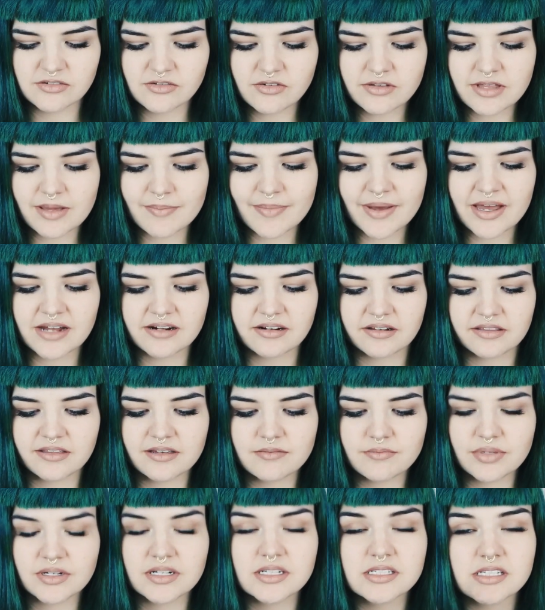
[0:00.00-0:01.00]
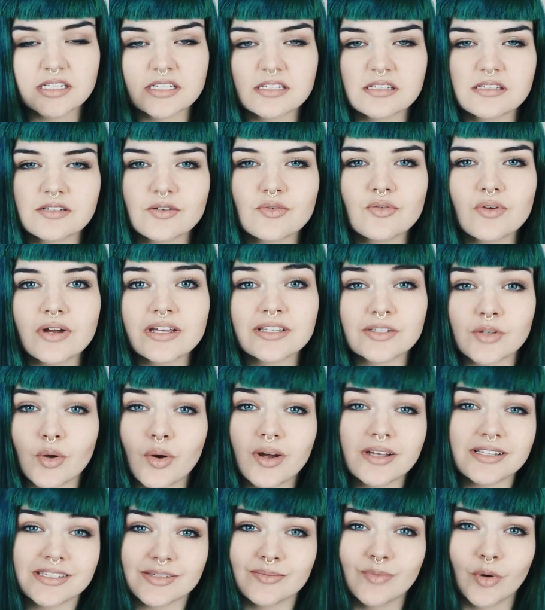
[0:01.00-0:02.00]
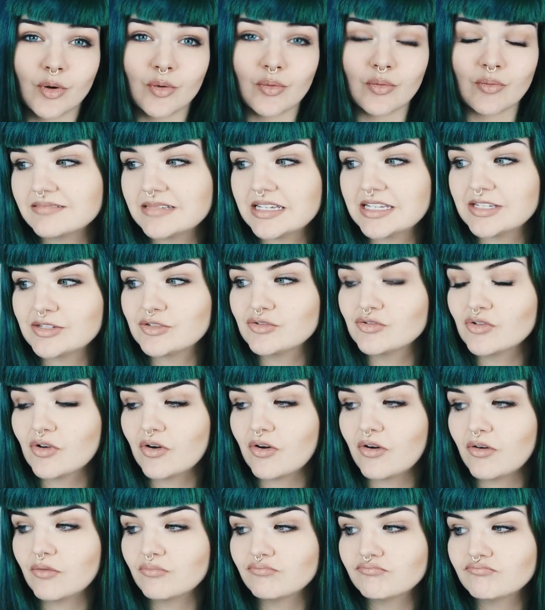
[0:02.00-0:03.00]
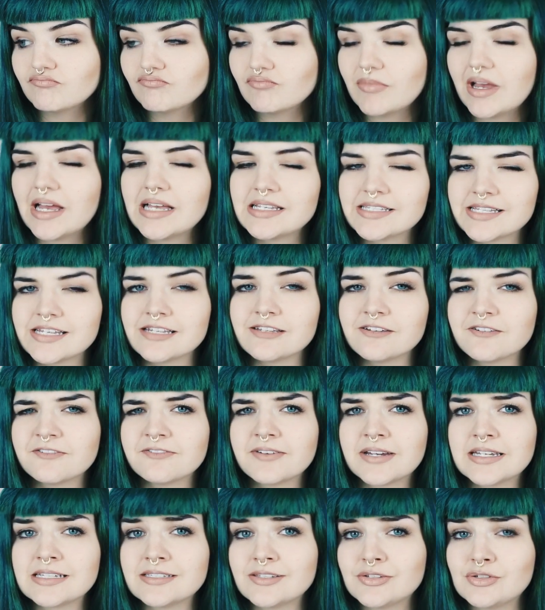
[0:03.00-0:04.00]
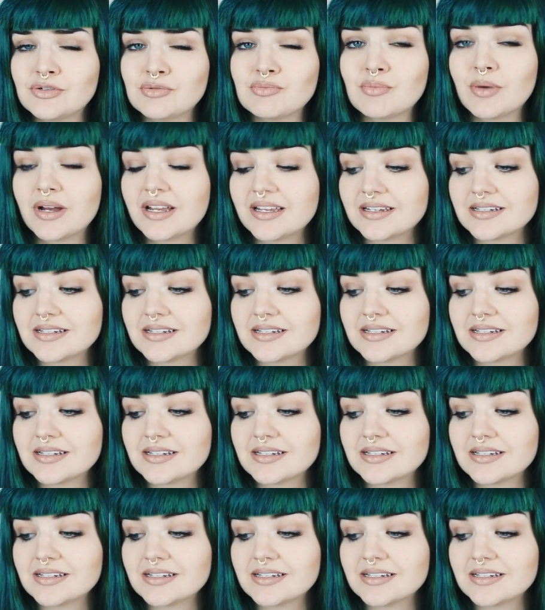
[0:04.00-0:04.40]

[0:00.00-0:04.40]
not that bad. I think because it's quite small, it's not as in your face as you might